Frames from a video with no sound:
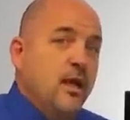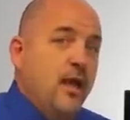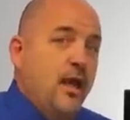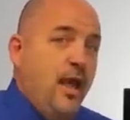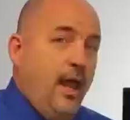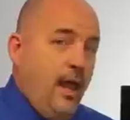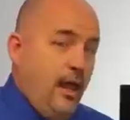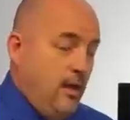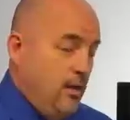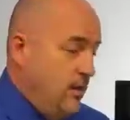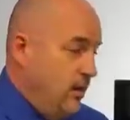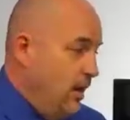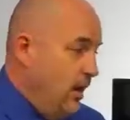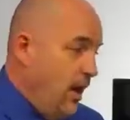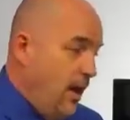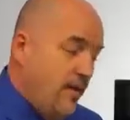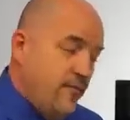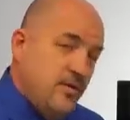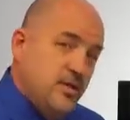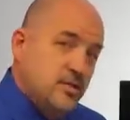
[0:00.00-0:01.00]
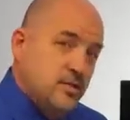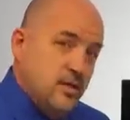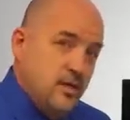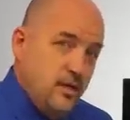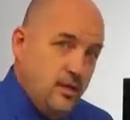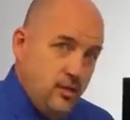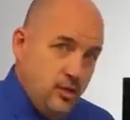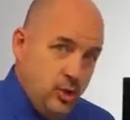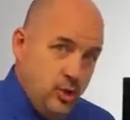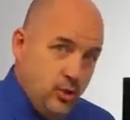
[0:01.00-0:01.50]
And
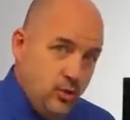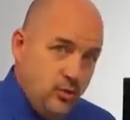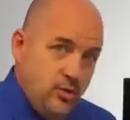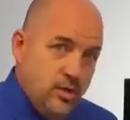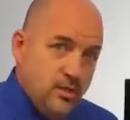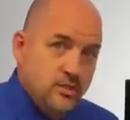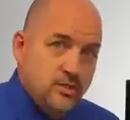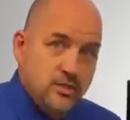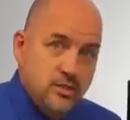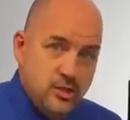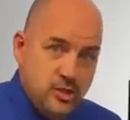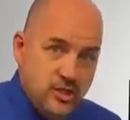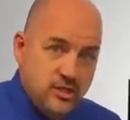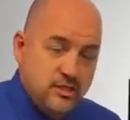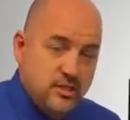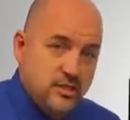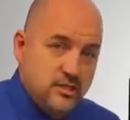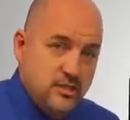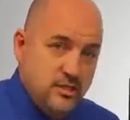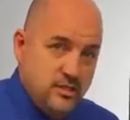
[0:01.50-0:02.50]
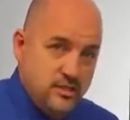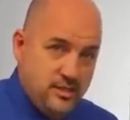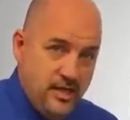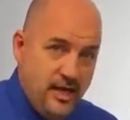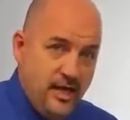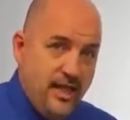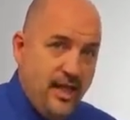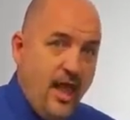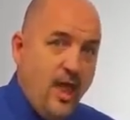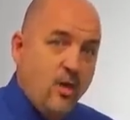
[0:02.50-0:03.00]
obviously, unions, just as in the
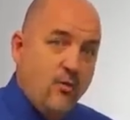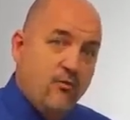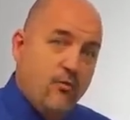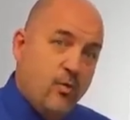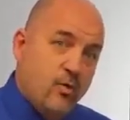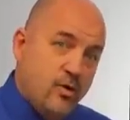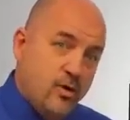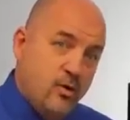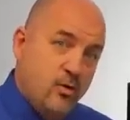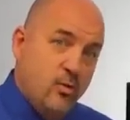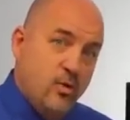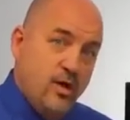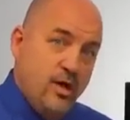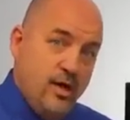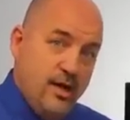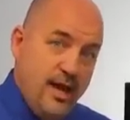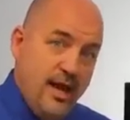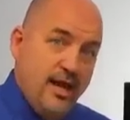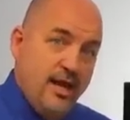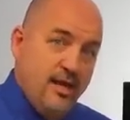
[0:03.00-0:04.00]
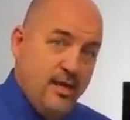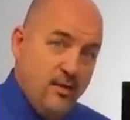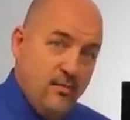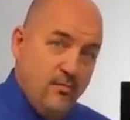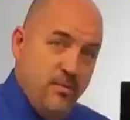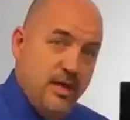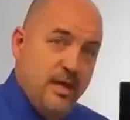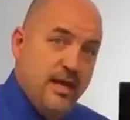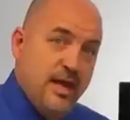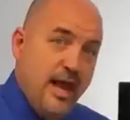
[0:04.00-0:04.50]
state of California, when in the
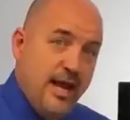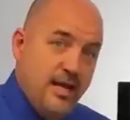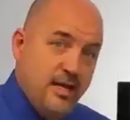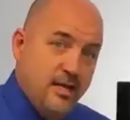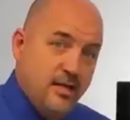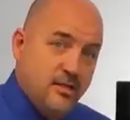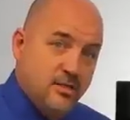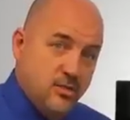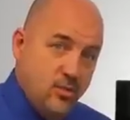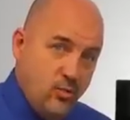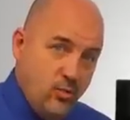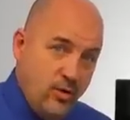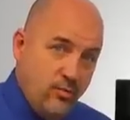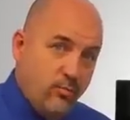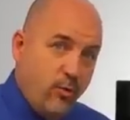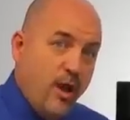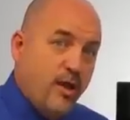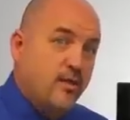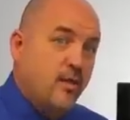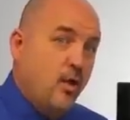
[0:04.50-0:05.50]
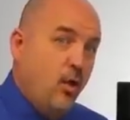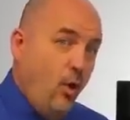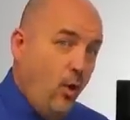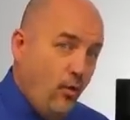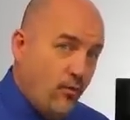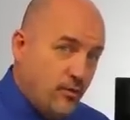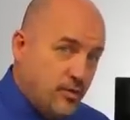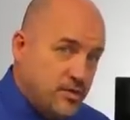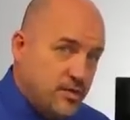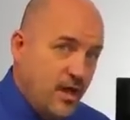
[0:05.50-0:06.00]
mid-90s, we brought the
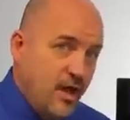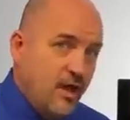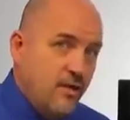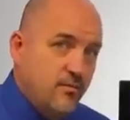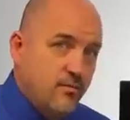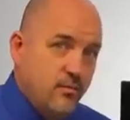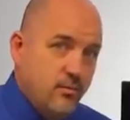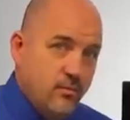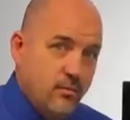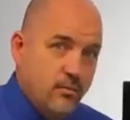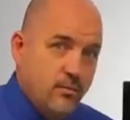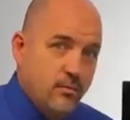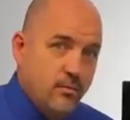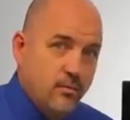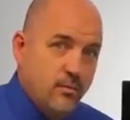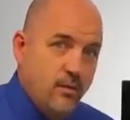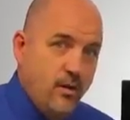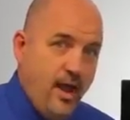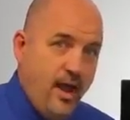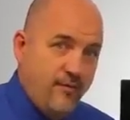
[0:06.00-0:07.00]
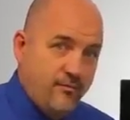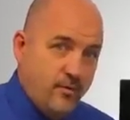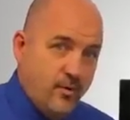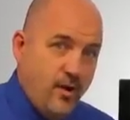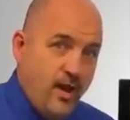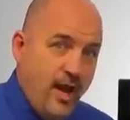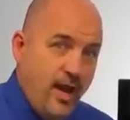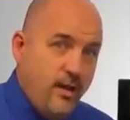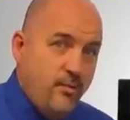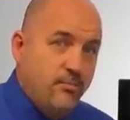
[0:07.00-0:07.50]
overtime
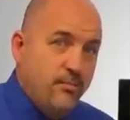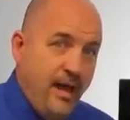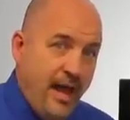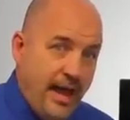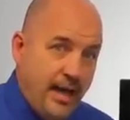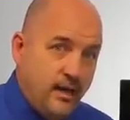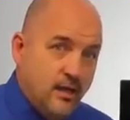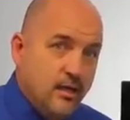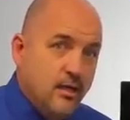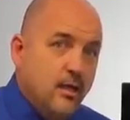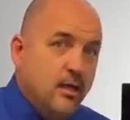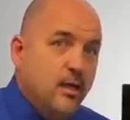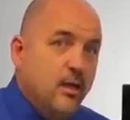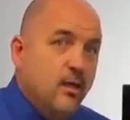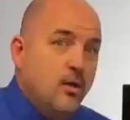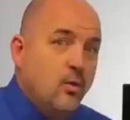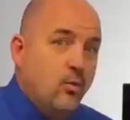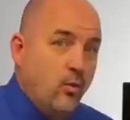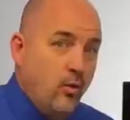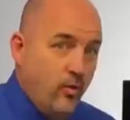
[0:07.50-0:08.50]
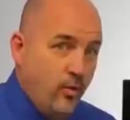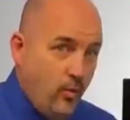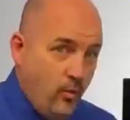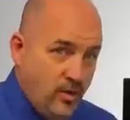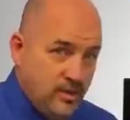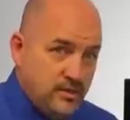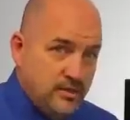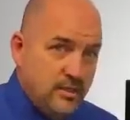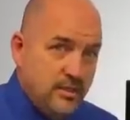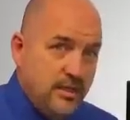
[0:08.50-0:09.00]
after 8 back, We're the
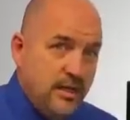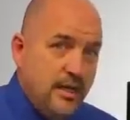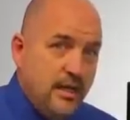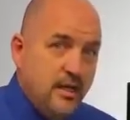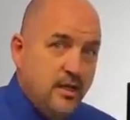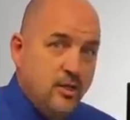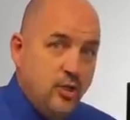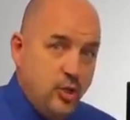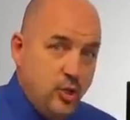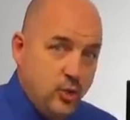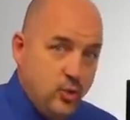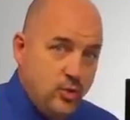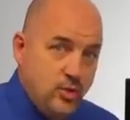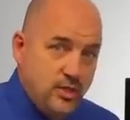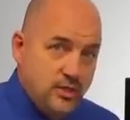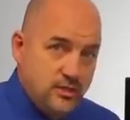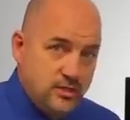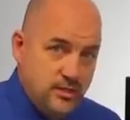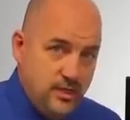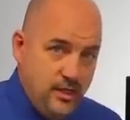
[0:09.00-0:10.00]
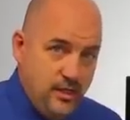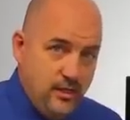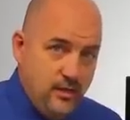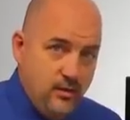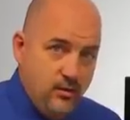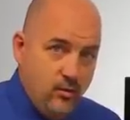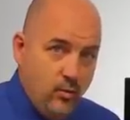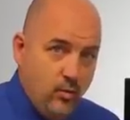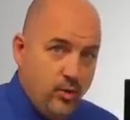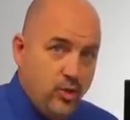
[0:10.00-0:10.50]
ones that did it. Unions
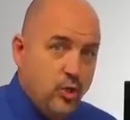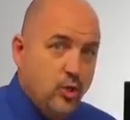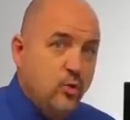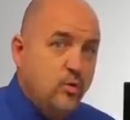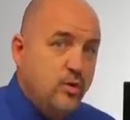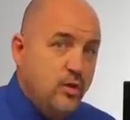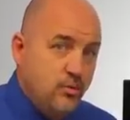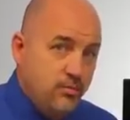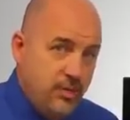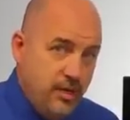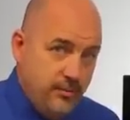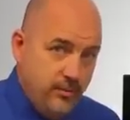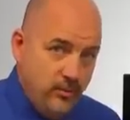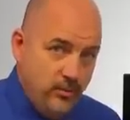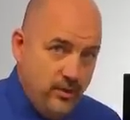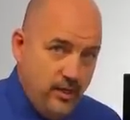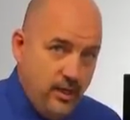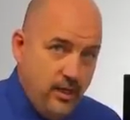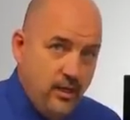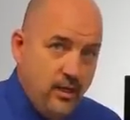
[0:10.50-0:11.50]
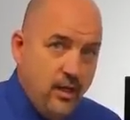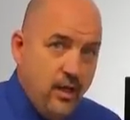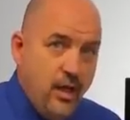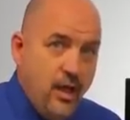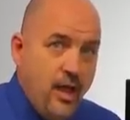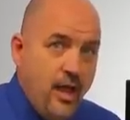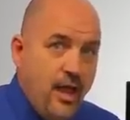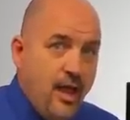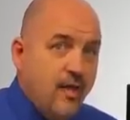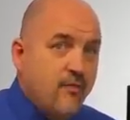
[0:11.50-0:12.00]
did. Union people did.
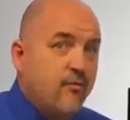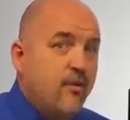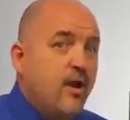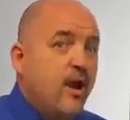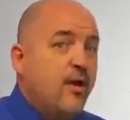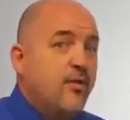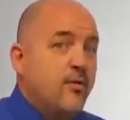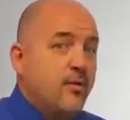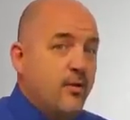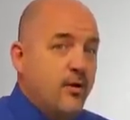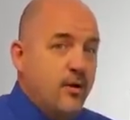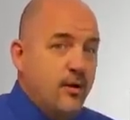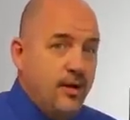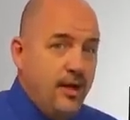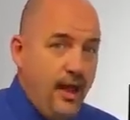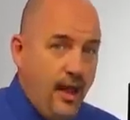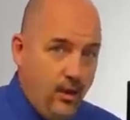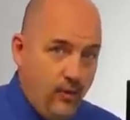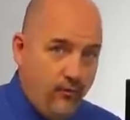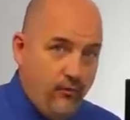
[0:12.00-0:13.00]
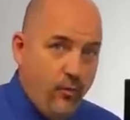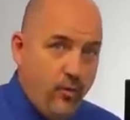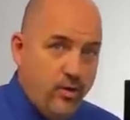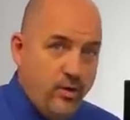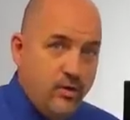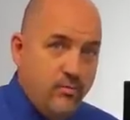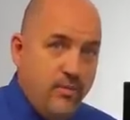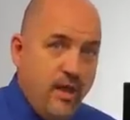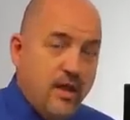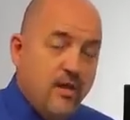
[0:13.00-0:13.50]
Every other
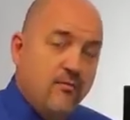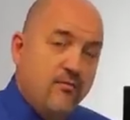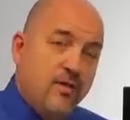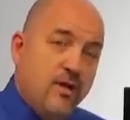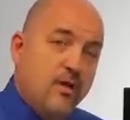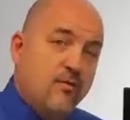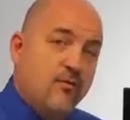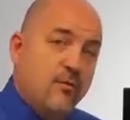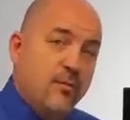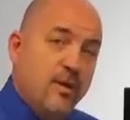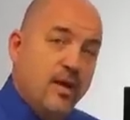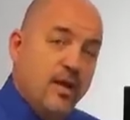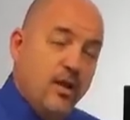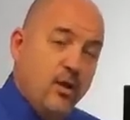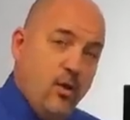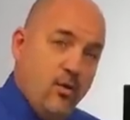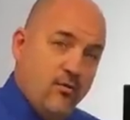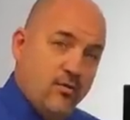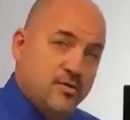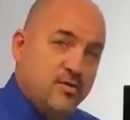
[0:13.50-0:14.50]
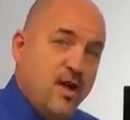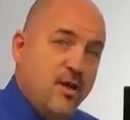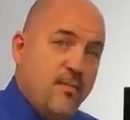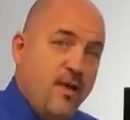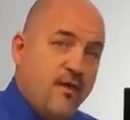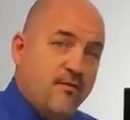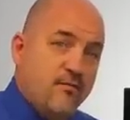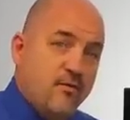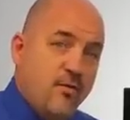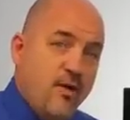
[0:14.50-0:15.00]
Californian benefited from getting overtime
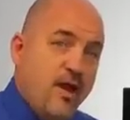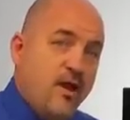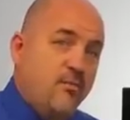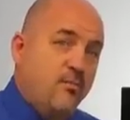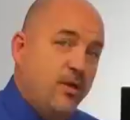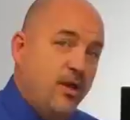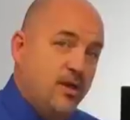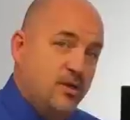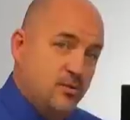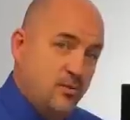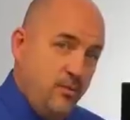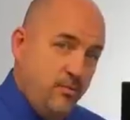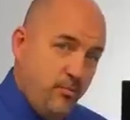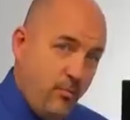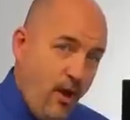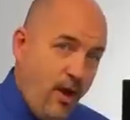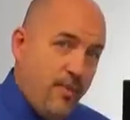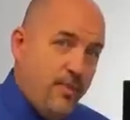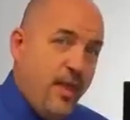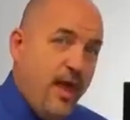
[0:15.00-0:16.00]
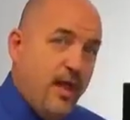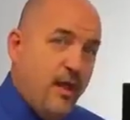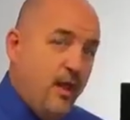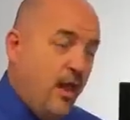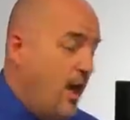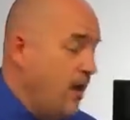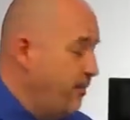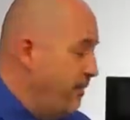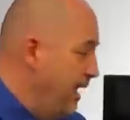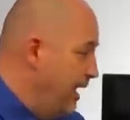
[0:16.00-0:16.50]
after 8 because we brought that
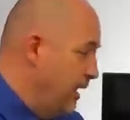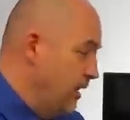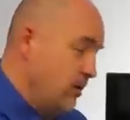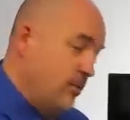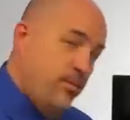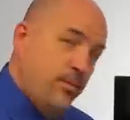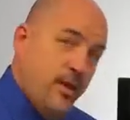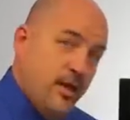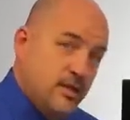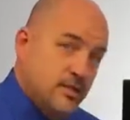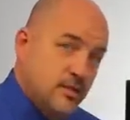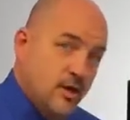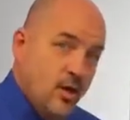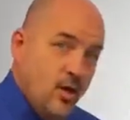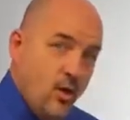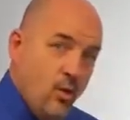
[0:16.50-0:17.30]
law back into place.